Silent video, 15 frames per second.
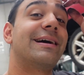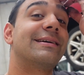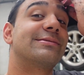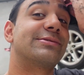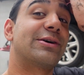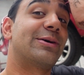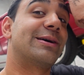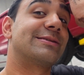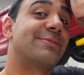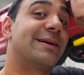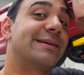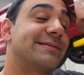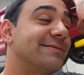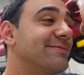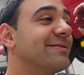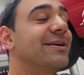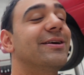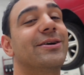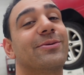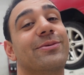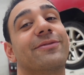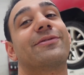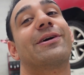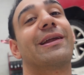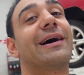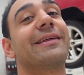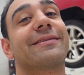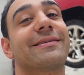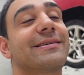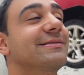and so has Mason. We've got
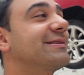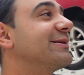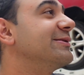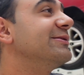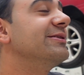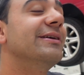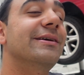other things to do.